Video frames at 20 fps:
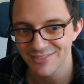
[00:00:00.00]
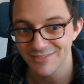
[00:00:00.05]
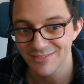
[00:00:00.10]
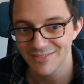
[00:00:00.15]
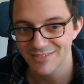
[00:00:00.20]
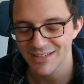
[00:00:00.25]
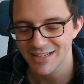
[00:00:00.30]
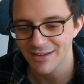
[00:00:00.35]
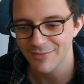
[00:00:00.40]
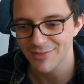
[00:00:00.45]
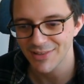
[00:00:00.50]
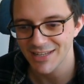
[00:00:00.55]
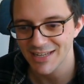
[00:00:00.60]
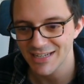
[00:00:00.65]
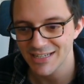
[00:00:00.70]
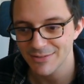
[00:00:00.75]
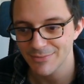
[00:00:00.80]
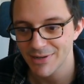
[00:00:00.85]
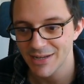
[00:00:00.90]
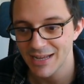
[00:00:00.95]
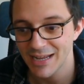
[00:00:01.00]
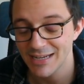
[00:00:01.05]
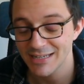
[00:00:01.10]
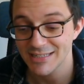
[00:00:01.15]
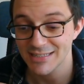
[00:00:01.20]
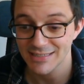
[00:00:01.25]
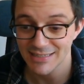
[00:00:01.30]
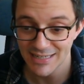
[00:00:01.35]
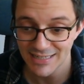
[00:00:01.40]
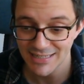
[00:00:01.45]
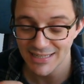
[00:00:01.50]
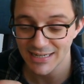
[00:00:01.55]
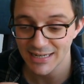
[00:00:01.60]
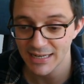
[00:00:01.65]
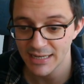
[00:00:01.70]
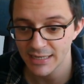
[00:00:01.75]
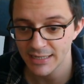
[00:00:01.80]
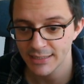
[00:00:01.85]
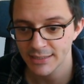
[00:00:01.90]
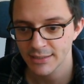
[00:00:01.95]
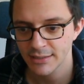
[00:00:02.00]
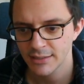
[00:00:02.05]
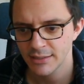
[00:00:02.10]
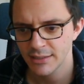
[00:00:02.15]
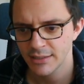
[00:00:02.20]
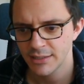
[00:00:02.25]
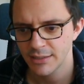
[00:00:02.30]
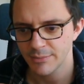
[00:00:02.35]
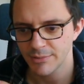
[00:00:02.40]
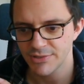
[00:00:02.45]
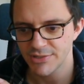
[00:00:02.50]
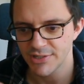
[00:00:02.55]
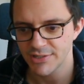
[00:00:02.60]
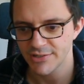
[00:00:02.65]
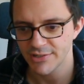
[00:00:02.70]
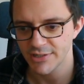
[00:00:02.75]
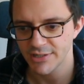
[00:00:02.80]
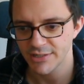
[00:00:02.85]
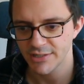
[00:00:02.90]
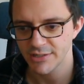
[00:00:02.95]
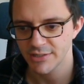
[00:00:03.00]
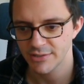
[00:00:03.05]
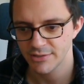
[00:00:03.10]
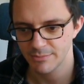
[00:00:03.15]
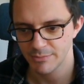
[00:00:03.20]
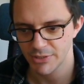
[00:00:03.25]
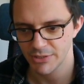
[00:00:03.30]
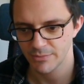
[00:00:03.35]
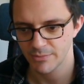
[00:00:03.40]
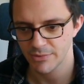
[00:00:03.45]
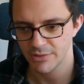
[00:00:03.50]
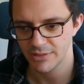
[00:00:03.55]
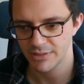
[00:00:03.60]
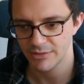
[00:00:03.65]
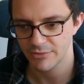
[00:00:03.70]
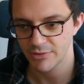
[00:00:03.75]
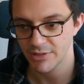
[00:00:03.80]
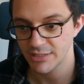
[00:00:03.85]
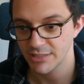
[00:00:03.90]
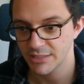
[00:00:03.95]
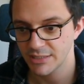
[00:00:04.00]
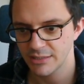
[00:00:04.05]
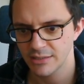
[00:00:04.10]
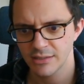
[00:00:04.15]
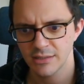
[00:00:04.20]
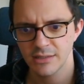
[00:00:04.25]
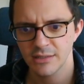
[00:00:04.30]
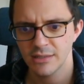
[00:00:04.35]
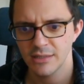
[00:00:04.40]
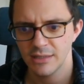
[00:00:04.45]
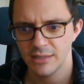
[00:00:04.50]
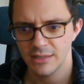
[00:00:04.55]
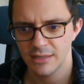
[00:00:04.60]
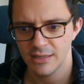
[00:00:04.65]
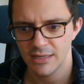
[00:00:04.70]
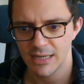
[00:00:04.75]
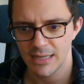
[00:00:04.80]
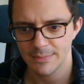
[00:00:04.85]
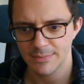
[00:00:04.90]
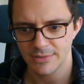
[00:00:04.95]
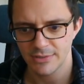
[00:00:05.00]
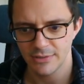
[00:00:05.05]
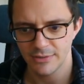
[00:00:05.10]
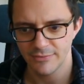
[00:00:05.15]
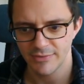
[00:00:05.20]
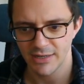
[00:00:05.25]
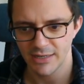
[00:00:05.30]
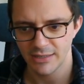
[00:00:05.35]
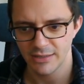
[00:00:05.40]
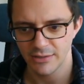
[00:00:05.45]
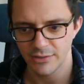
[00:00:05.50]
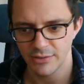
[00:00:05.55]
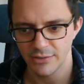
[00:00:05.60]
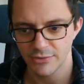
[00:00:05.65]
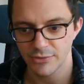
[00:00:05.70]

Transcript: to cover the case where x is less than a, the ones inside are because we're integrating absolute values.